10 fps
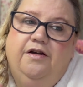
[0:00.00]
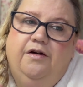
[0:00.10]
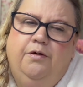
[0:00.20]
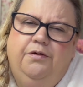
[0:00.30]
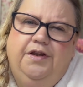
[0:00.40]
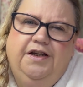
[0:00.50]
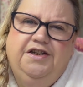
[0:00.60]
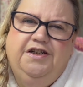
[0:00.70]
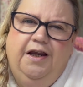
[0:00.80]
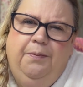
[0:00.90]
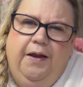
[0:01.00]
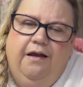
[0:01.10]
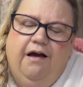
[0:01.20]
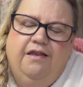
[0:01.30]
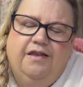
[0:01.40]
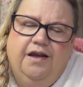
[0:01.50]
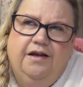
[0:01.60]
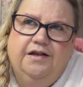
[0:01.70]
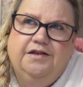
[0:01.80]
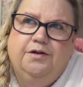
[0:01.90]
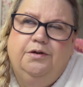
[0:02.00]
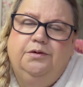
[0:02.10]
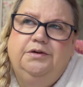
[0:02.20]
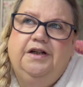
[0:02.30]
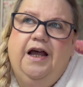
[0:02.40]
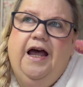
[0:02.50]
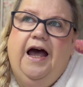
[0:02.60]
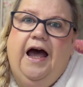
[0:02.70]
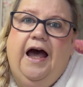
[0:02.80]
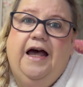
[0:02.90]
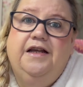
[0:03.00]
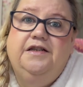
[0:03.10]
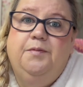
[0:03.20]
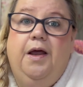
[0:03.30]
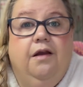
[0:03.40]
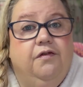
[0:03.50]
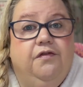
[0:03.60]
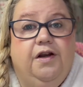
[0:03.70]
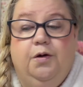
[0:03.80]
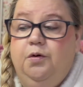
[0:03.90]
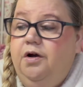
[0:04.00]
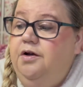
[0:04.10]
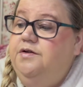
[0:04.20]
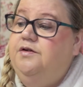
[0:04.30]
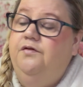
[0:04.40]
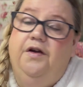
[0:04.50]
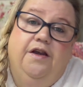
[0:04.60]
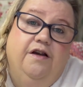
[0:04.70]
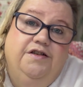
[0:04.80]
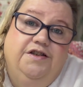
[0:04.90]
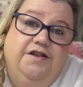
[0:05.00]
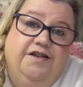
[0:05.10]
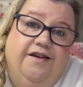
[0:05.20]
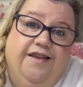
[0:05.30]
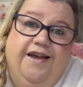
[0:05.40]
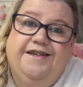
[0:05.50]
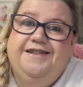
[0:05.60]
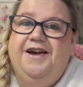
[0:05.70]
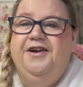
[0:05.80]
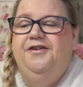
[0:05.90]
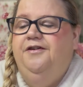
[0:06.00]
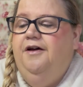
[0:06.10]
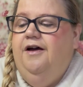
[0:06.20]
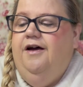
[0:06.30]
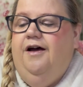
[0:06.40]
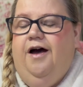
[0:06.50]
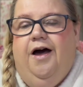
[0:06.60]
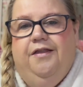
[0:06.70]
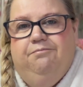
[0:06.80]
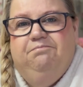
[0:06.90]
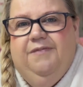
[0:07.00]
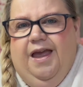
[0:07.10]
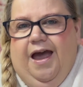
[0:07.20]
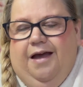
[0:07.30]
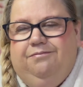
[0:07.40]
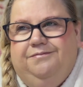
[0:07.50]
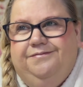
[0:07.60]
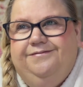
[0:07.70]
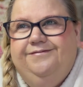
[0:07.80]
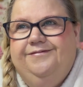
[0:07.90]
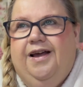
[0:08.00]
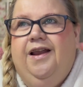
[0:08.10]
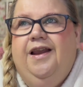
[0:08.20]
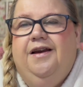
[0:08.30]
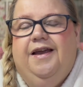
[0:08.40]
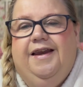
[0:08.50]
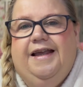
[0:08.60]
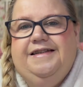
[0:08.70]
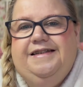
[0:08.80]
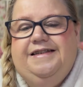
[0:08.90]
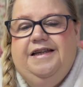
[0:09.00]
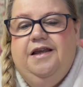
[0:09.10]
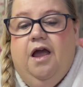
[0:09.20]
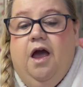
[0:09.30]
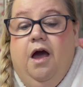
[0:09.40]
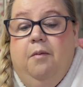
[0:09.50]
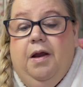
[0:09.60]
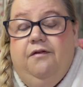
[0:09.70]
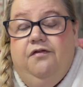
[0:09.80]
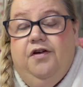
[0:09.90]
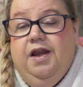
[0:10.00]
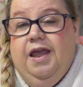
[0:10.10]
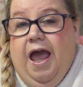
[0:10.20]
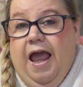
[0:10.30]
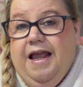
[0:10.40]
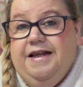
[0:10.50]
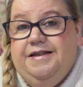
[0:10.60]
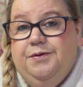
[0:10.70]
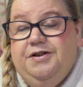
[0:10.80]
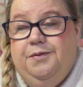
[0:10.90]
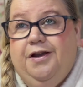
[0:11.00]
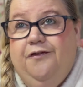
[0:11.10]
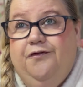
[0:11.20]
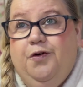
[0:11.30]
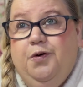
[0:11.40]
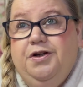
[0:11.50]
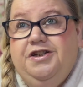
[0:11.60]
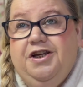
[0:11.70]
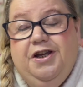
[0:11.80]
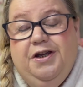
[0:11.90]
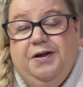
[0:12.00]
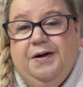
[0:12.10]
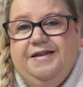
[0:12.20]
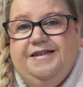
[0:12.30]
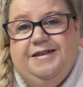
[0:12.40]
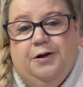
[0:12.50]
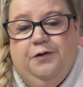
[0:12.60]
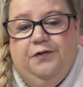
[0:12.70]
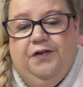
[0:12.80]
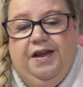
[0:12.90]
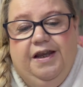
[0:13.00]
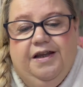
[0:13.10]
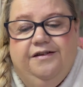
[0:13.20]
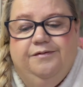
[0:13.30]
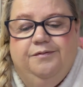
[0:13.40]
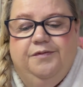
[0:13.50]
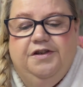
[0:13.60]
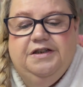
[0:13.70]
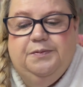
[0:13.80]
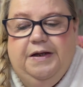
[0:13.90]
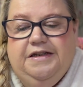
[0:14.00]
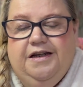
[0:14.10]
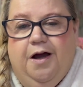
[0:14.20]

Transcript: All Things Sheepy, I think it's called, and my lovely friend Laura, who's got Folk Yarn Studio there. So yeah, and then I'm going to get to see my lovely friend Kate, which I'm looking forward to, and Sophie, and just meeting